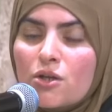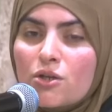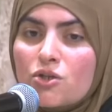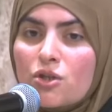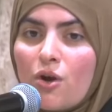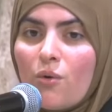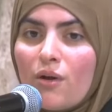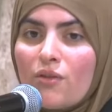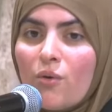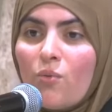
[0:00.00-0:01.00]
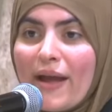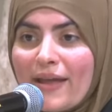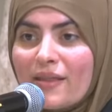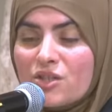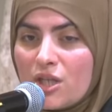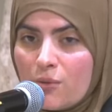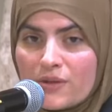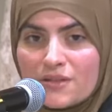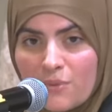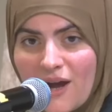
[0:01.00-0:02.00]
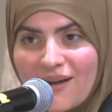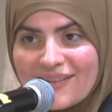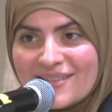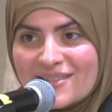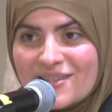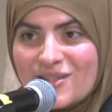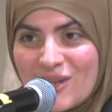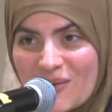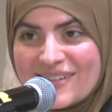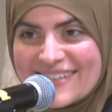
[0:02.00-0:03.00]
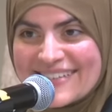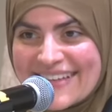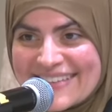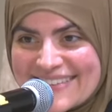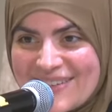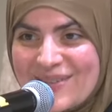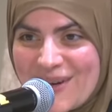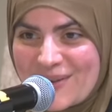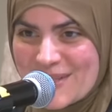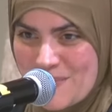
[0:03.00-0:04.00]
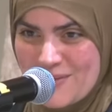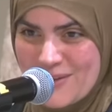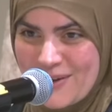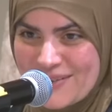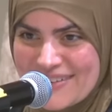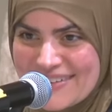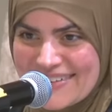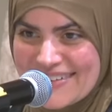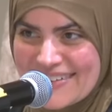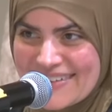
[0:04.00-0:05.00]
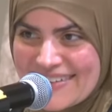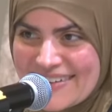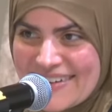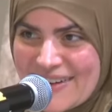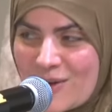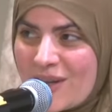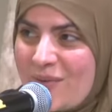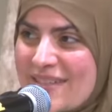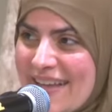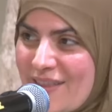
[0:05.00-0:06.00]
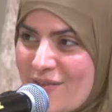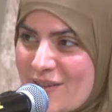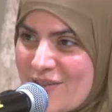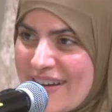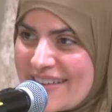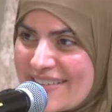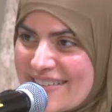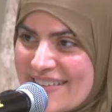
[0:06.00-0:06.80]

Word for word: So the way that she responds, do you know what she says? You know, some of you know. Who can recite the verse for us?